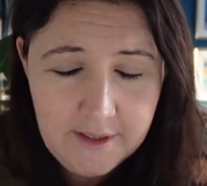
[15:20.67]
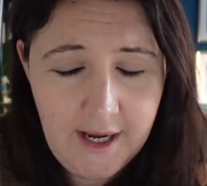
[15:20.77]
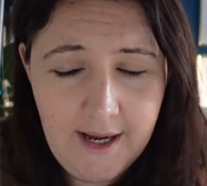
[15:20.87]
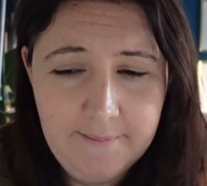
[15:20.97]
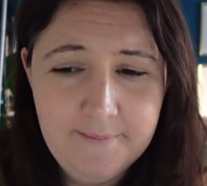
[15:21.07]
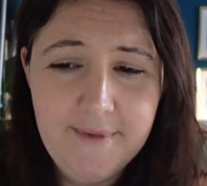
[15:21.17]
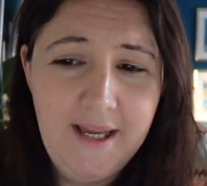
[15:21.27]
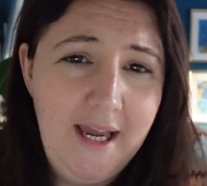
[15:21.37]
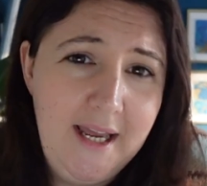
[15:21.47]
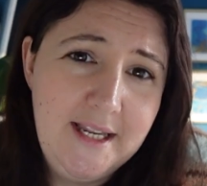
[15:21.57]

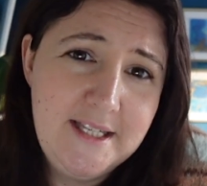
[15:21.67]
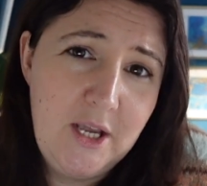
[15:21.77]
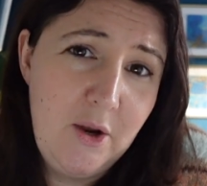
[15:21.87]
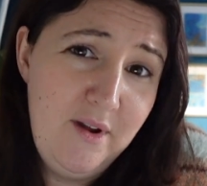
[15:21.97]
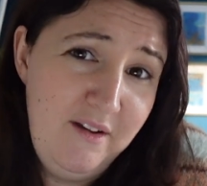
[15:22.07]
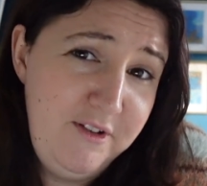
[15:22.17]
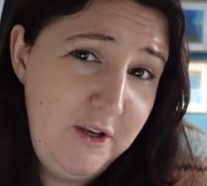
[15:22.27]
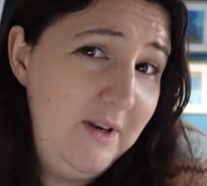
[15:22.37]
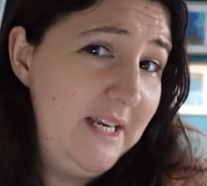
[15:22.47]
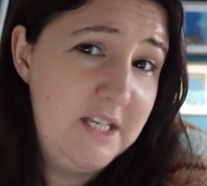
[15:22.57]
And so if
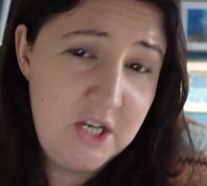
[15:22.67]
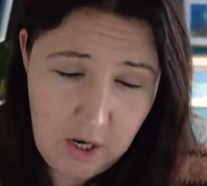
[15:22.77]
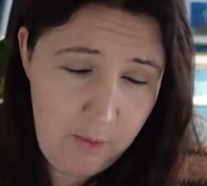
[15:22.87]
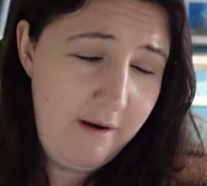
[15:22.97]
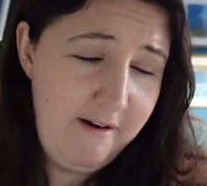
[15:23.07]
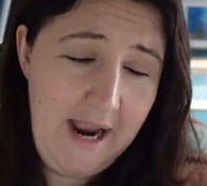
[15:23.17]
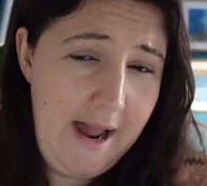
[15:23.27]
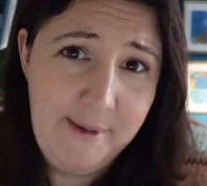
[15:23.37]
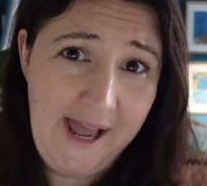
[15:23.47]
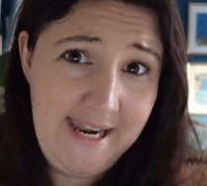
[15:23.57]
you need to know where I
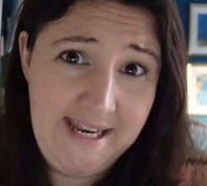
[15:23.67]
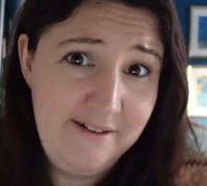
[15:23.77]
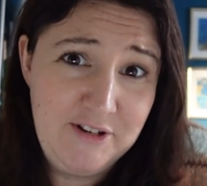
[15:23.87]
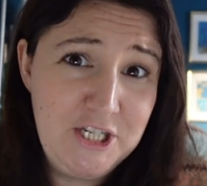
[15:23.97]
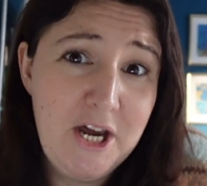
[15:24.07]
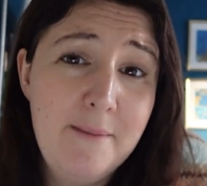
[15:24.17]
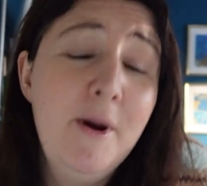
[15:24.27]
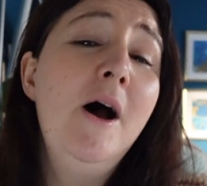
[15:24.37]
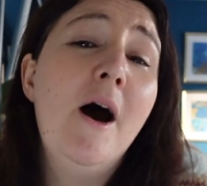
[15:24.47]
am at any given time,